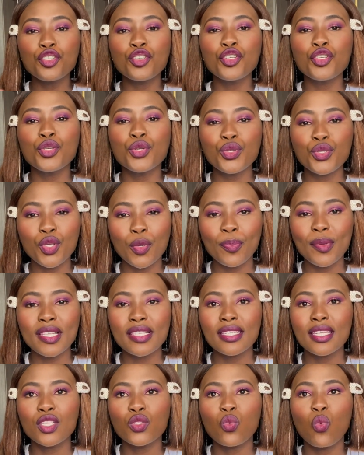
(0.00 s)
use your
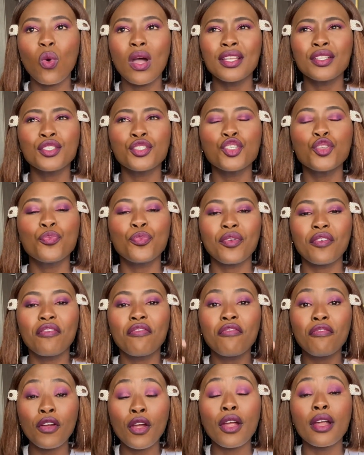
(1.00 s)
business, want to
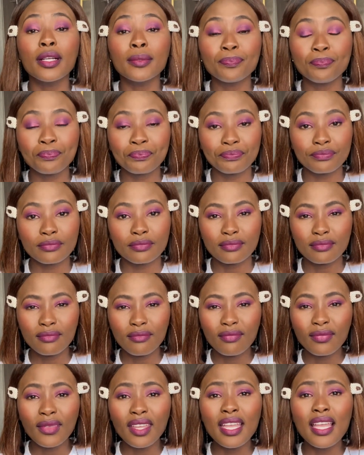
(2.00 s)
prefer
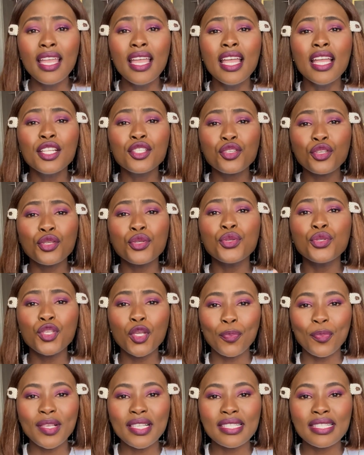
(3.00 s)
to use your
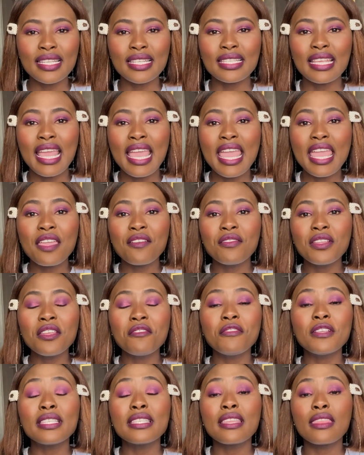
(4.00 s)
business, even
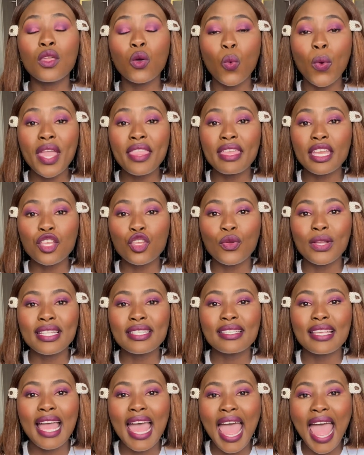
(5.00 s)
if it's in the way that you
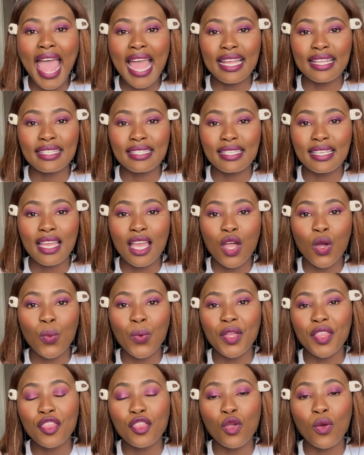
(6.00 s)
interact
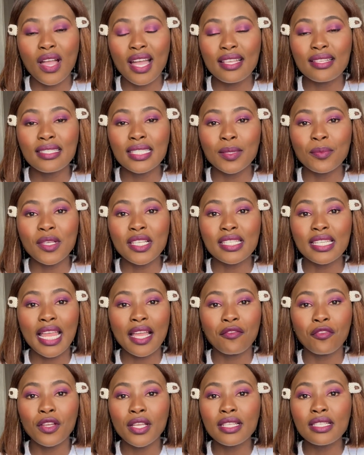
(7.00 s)
with your customers.
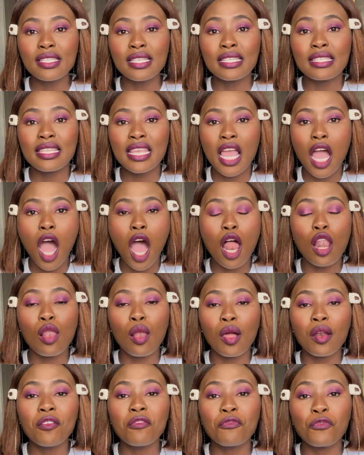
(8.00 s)
Like, for instance, there are a
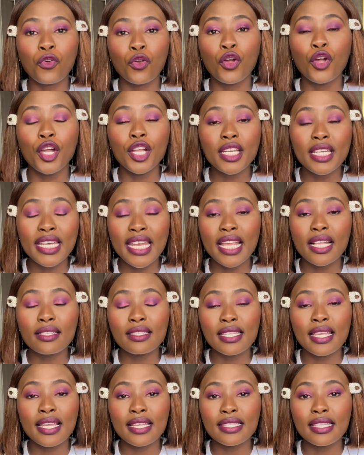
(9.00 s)
lot of good nail
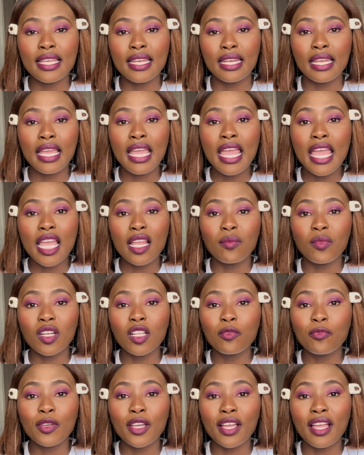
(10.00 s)
techs in
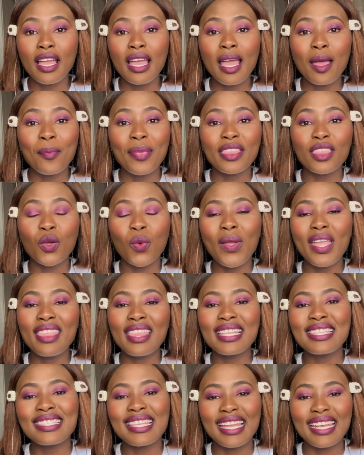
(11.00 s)
Middleburg, but the way
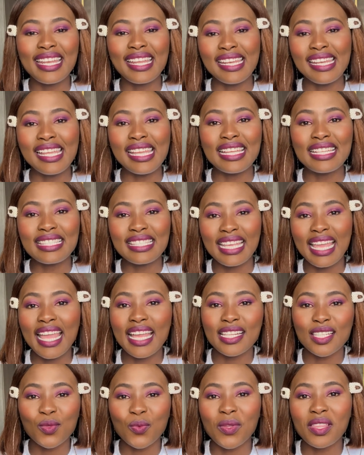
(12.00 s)
that Zanele
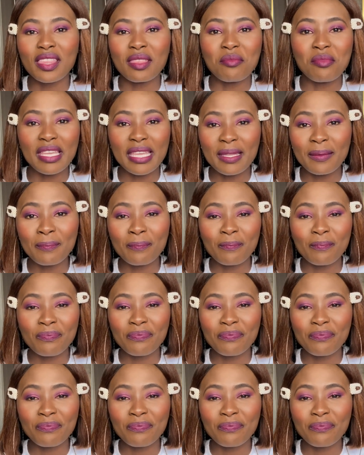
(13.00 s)
interacts with me,